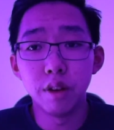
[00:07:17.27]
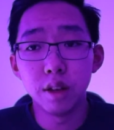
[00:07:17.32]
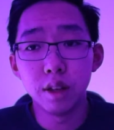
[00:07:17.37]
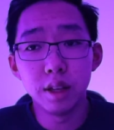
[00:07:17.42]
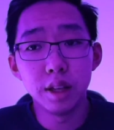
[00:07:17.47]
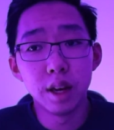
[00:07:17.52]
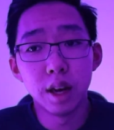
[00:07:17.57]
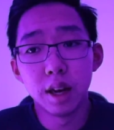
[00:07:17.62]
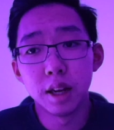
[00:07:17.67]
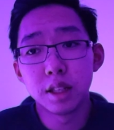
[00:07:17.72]

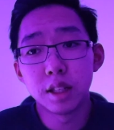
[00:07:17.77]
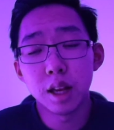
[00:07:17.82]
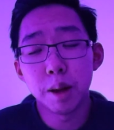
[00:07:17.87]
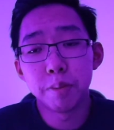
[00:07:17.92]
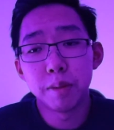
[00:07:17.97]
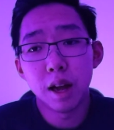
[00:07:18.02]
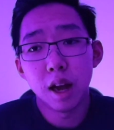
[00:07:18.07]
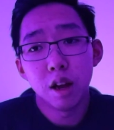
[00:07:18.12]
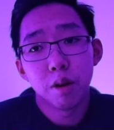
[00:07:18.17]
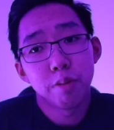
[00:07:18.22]
Yeah,
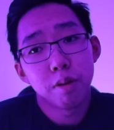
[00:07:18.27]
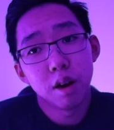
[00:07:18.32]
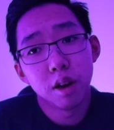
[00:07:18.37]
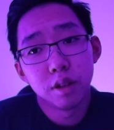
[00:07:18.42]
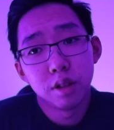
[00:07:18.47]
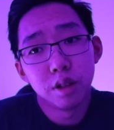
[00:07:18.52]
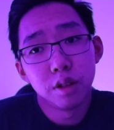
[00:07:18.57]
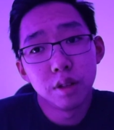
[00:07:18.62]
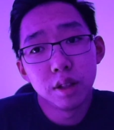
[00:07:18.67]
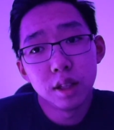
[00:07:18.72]
except that I
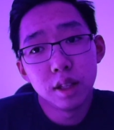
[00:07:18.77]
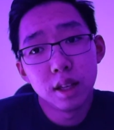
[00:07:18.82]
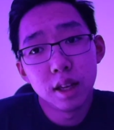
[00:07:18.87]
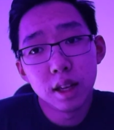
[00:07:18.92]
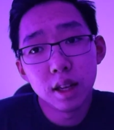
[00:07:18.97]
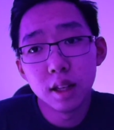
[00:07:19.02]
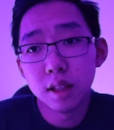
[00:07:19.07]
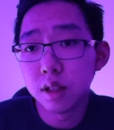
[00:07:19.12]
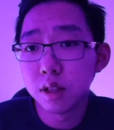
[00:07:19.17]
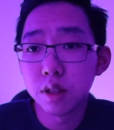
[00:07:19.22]
probably don't need
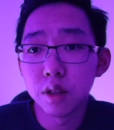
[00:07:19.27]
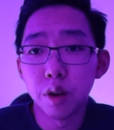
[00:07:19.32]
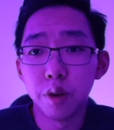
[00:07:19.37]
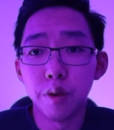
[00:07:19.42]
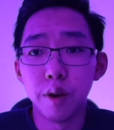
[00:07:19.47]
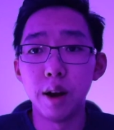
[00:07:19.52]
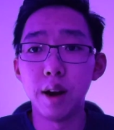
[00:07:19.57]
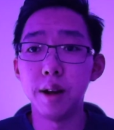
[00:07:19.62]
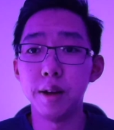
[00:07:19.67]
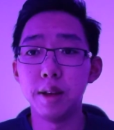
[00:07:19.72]
it. So
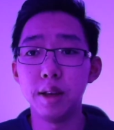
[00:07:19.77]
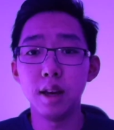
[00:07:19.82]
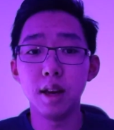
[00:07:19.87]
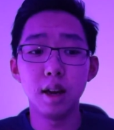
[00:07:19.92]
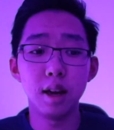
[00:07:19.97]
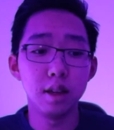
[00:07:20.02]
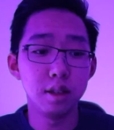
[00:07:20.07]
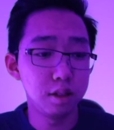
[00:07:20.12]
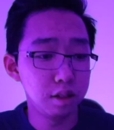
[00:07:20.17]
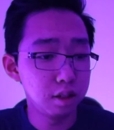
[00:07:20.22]

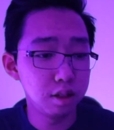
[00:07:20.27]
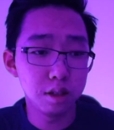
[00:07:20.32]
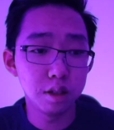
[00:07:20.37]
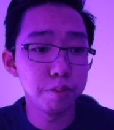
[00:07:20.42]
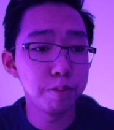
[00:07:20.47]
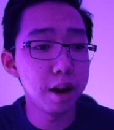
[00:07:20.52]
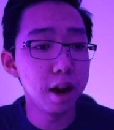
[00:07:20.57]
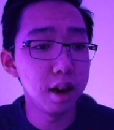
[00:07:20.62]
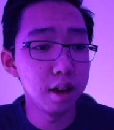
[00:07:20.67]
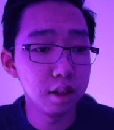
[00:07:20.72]
yeah, I just
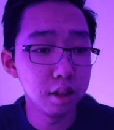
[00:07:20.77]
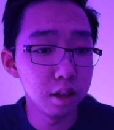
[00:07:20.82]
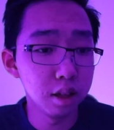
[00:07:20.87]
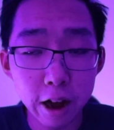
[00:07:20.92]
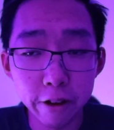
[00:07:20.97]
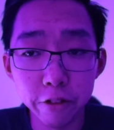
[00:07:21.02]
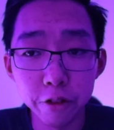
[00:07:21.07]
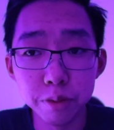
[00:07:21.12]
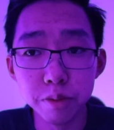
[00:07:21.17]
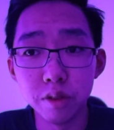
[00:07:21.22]
spent
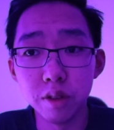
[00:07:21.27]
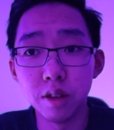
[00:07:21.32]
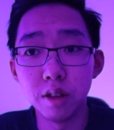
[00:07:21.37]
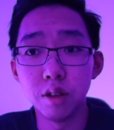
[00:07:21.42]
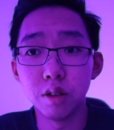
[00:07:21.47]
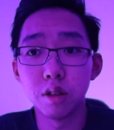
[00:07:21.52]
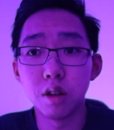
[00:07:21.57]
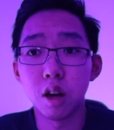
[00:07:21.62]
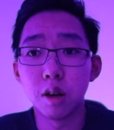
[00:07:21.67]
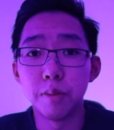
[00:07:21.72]
half of my
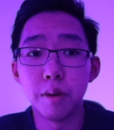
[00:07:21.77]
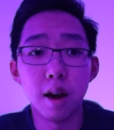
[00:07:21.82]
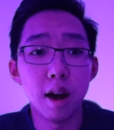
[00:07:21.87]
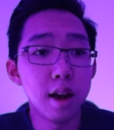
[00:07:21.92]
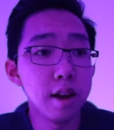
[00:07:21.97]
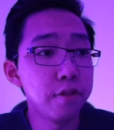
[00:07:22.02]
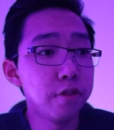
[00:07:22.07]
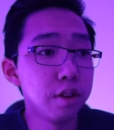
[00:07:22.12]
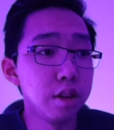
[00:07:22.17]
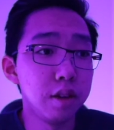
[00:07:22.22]
video talk about
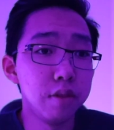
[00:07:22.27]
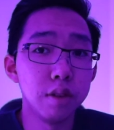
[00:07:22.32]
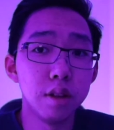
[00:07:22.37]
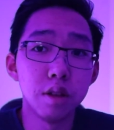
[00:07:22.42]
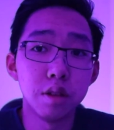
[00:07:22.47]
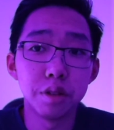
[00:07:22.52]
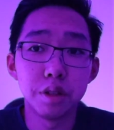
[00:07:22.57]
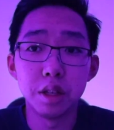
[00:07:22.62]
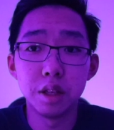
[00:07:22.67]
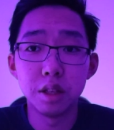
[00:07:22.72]
iPhone, even
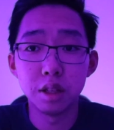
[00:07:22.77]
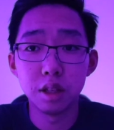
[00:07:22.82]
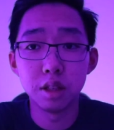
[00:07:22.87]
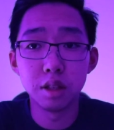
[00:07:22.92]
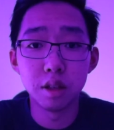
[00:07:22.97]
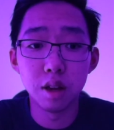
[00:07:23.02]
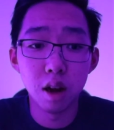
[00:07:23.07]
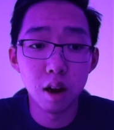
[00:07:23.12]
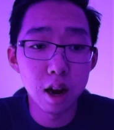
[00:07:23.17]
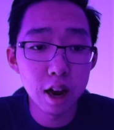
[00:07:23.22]
though this is
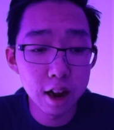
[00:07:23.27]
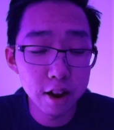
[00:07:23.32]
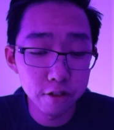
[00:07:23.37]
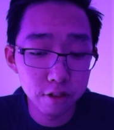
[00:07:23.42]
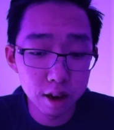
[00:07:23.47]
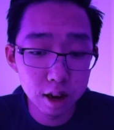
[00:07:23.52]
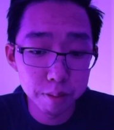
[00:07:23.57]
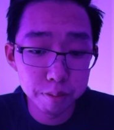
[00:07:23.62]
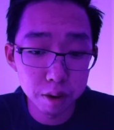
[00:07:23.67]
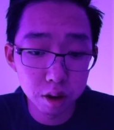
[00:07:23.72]
not
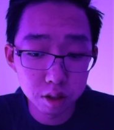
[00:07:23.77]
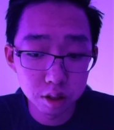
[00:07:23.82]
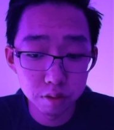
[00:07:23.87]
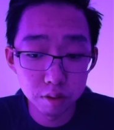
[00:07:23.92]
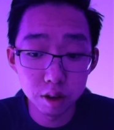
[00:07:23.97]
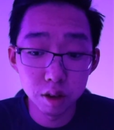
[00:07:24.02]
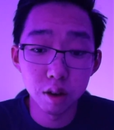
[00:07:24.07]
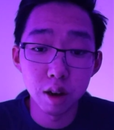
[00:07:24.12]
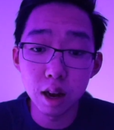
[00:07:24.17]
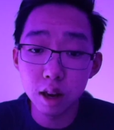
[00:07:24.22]
iPhone unboxing
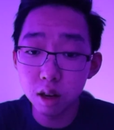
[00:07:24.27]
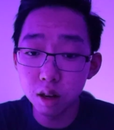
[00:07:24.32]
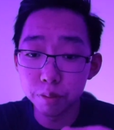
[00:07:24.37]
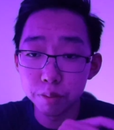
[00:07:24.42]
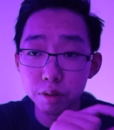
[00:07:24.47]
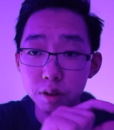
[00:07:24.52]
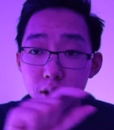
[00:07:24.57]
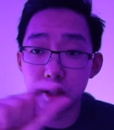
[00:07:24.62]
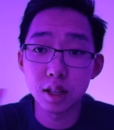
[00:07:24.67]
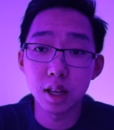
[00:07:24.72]
video. I'm gonna
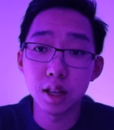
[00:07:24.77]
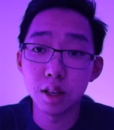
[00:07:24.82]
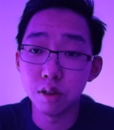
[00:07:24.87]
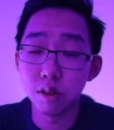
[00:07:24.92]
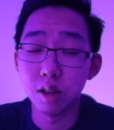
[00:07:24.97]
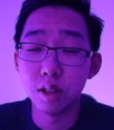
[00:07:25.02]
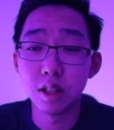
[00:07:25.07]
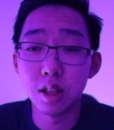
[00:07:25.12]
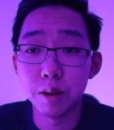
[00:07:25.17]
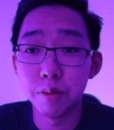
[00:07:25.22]
put a
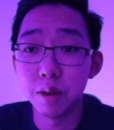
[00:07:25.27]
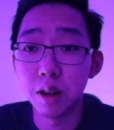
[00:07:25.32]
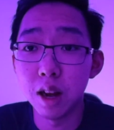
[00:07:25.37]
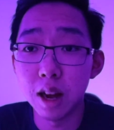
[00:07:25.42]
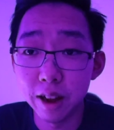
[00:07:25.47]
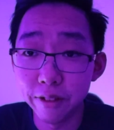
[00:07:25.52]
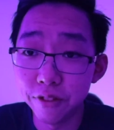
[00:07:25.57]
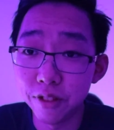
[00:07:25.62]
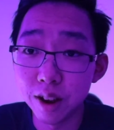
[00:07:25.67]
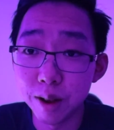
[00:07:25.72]
title as
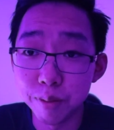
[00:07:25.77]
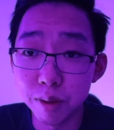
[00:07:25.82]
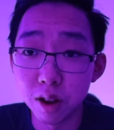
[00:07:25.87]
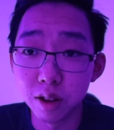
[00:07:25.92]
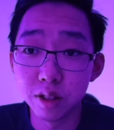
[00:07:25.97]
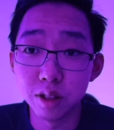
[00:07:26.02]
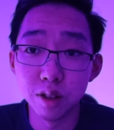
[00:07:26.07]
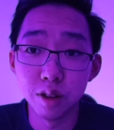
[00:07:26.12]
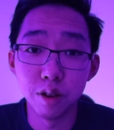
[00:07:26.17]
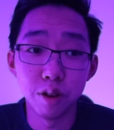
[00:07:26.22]
iPhone
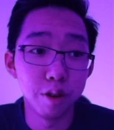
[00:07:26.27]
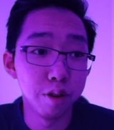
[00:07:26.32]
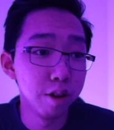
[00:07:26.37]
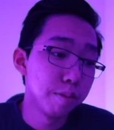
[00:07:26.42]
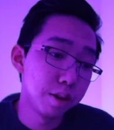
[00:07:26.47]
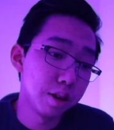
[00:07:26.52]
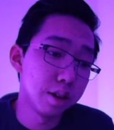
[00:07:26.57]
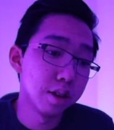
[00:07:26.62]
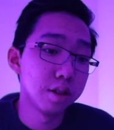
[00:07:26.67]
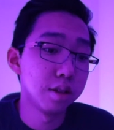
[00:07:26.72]
unboxing, you know,
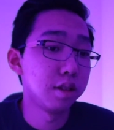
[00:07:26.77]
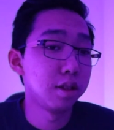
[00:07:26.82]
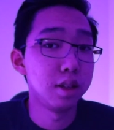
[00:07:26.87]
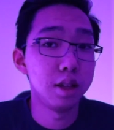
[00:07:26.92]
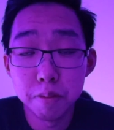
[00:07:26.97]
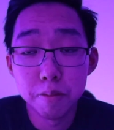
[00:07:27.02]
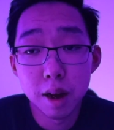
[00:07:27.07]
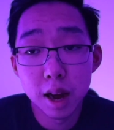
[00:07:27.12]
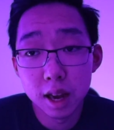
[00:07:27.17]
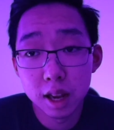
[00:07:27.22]
because
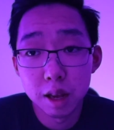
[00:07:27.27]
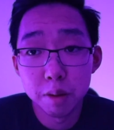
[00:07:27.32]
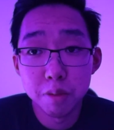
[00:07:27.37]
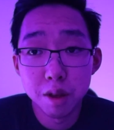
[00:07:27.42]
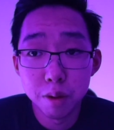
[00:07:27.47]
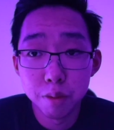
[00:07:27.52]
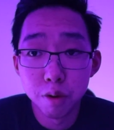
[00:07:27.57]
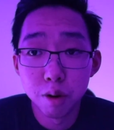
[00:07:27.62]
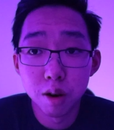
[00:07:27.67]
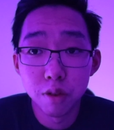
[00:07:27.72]
it might give
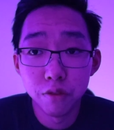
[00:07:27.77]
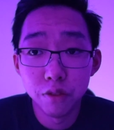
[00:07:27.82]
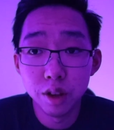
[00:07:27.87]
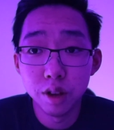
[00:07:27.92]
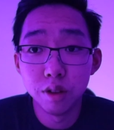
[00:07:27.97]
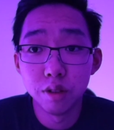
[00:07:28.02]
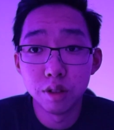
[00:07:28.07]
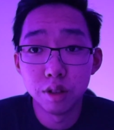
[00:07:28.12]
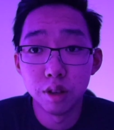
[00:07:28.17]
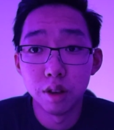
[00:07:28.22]
me more
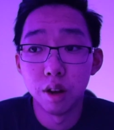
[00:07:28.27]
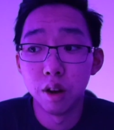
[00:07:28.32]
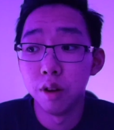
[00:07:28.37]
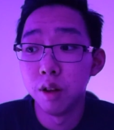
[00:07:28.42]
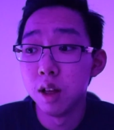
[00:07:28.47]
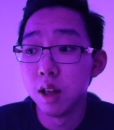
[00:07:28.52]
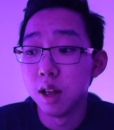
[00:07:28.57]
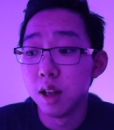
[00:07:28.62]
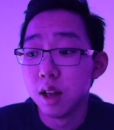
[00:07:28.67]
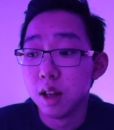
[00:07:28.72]
views, you know.
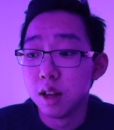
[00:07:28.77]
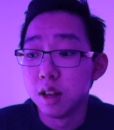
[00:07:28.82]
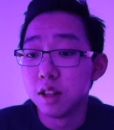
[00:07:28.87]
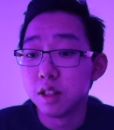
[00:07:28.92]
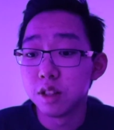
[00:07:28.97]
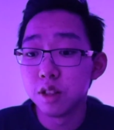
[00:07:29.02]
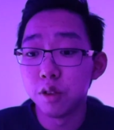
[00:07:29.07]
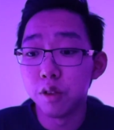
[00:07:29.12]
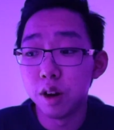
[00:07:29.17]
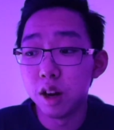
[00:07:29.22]

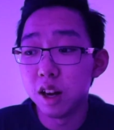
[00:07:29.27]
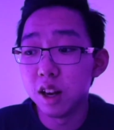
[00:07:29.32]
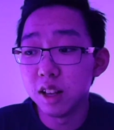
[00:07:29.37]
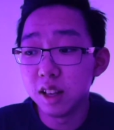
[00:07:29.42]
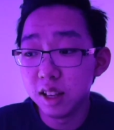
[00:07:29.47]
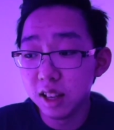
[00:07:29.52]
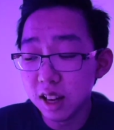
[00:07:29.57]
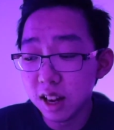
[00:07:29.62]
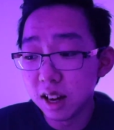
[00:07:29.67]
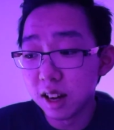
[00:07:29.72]
So
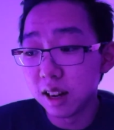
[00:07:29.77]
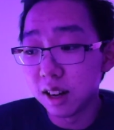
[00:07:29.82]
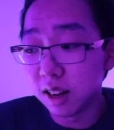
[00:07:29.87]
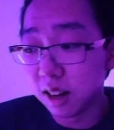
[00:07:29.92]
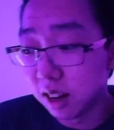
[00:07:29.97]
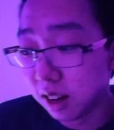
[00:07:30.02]
yeah,